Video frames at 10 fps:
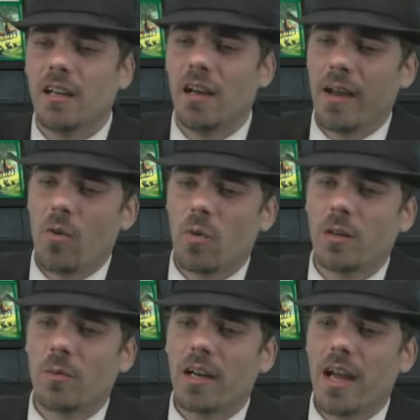about
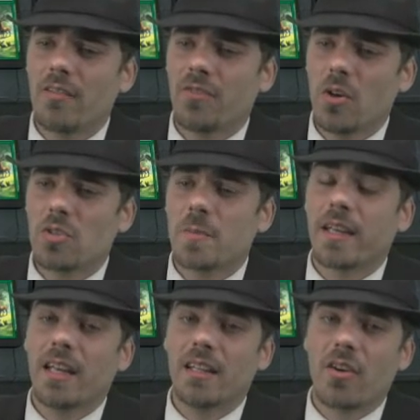where we're at, folks,
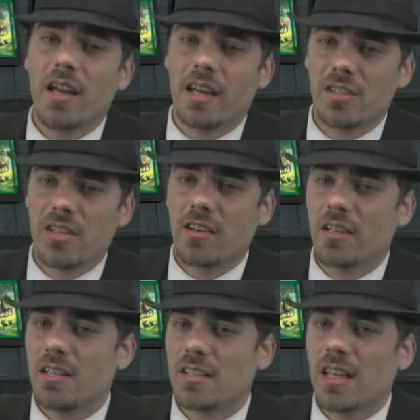but getting the Great Henge down
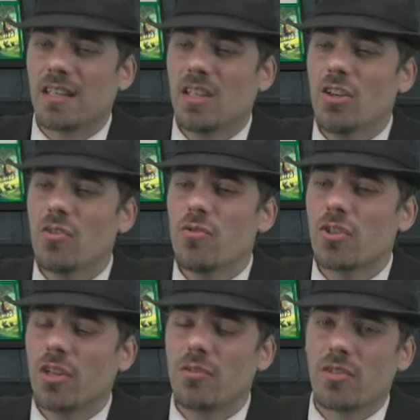is a
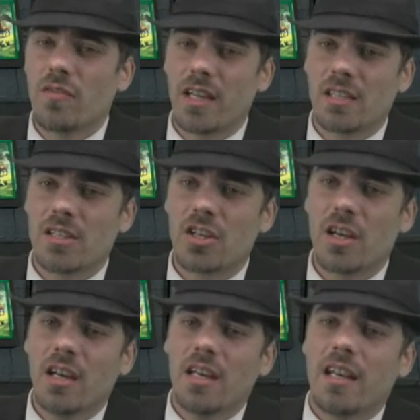huge, huge advantage.
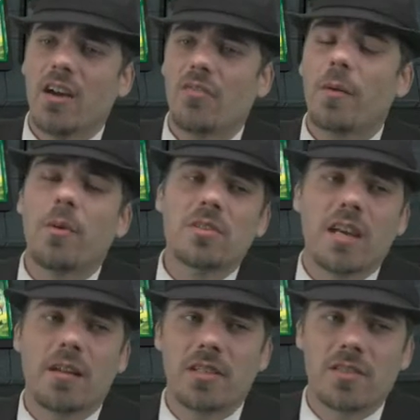Now, if our opponent's
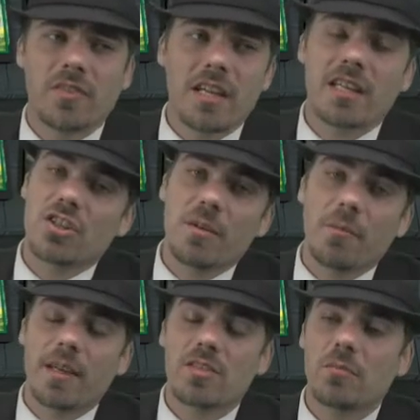got a bunch of, like,
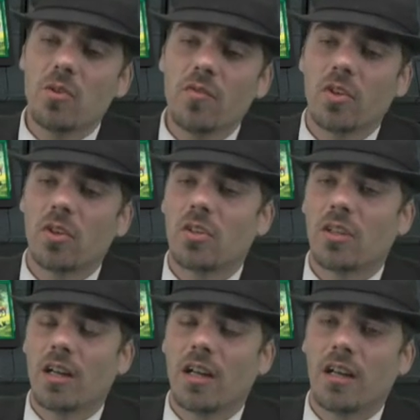enchantment-based
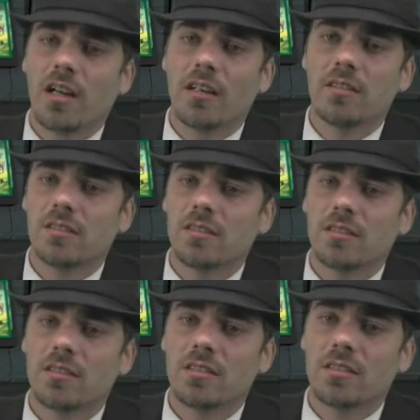removal,
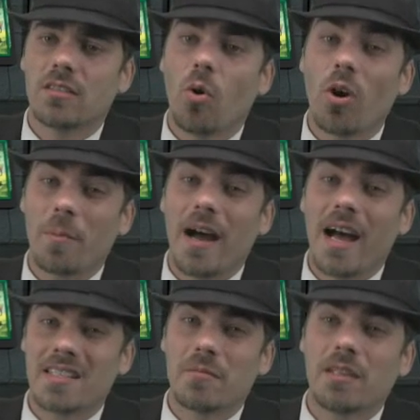or
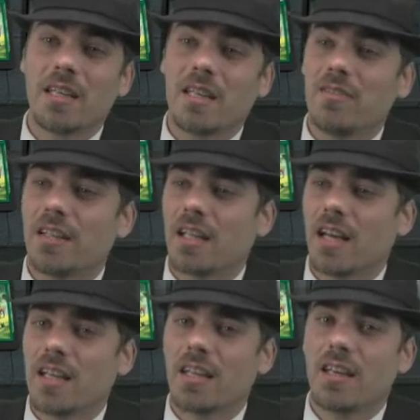possibly even,
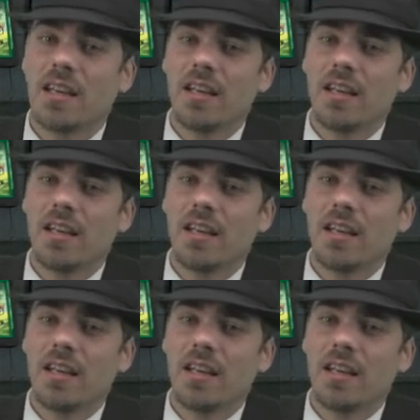like,